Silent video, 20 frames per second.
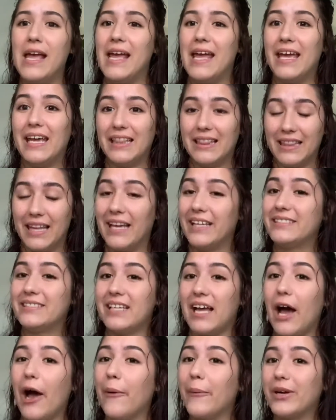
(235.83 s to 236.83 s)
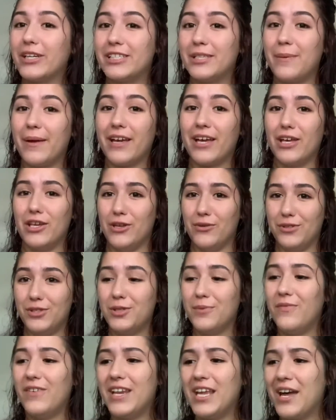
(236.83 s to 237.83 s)
unless I were to make a YouTube
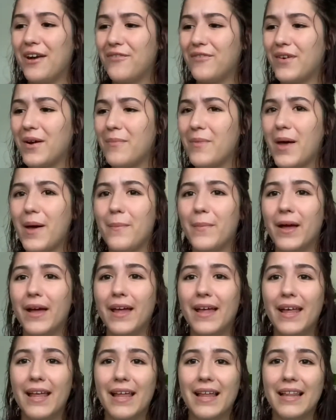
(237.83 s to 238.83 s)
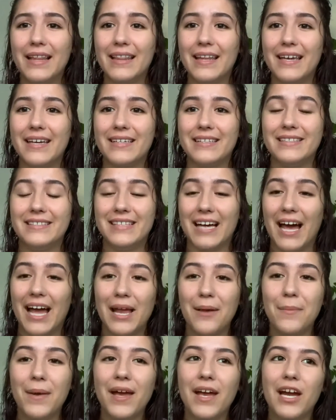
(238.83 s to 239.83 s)
video from them. Like dyeing
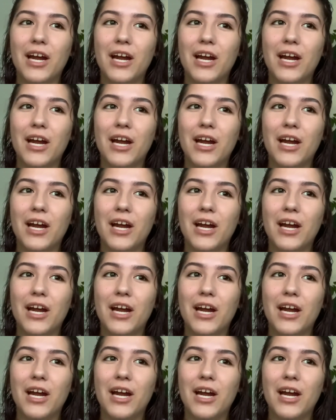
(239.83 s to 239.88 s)
my hair